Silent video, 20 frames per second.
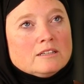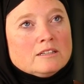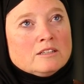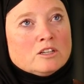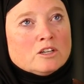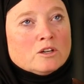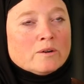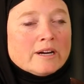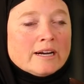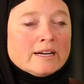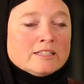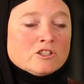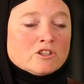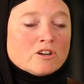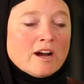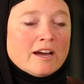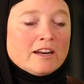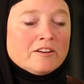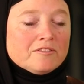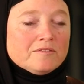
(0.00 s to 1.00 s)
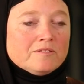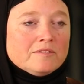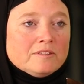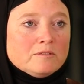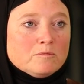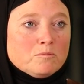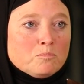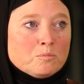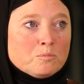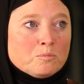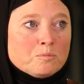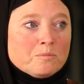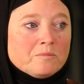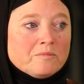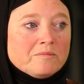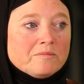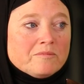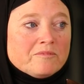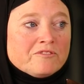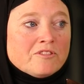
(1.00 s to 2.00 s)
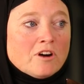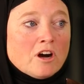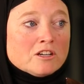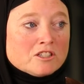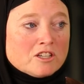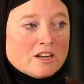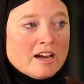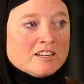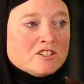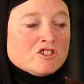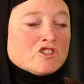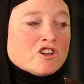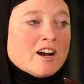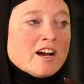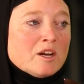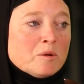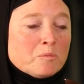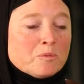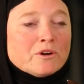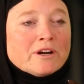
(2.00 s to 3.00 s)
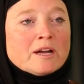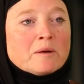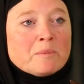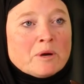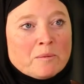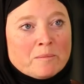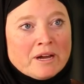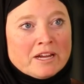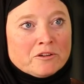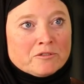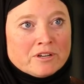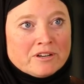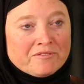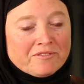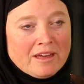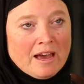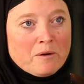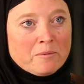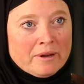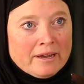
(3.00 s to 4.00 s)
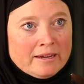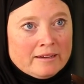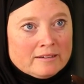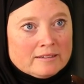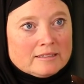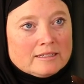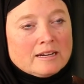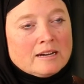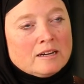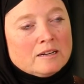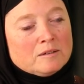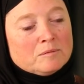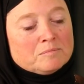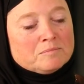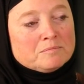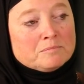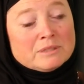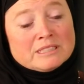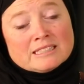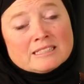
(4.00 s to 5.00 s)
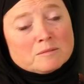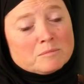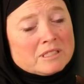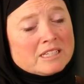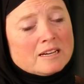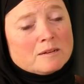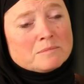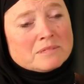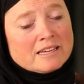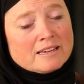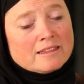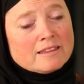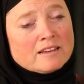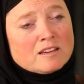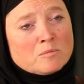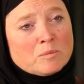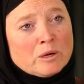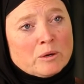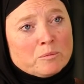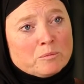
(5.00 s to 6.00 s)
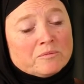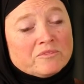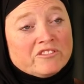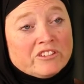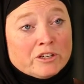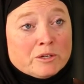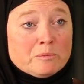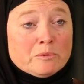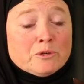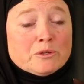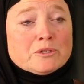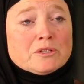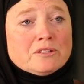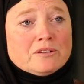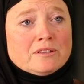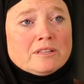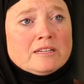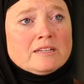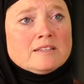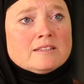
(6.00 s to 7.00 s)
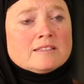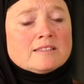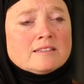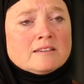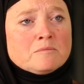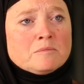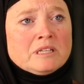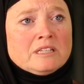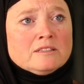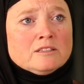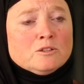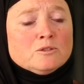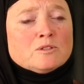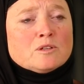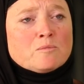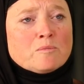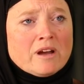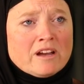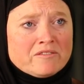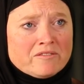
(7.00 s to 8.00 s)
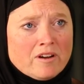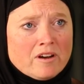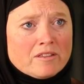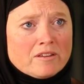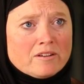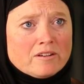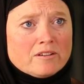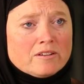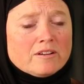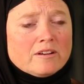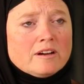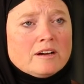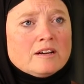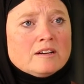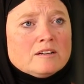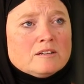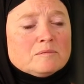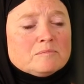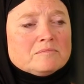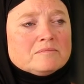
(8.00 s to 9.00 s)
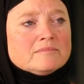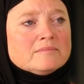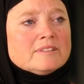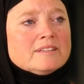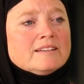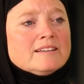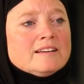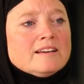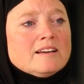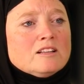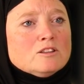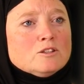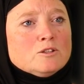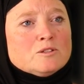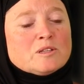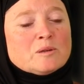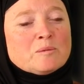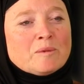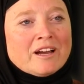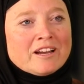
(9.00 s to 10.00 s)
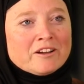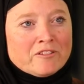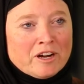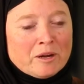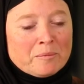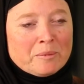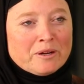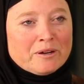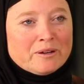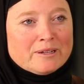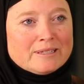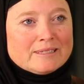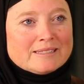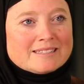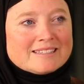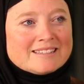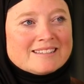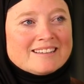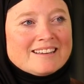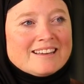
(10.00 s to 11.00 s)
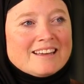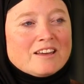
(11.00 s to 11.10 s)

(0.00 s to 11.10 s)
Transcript: you know, I try to foster, I try to bring about my grief that way. Um, but sometimes I think about very personal things. I mean, losing my father, um, losing my grandparents,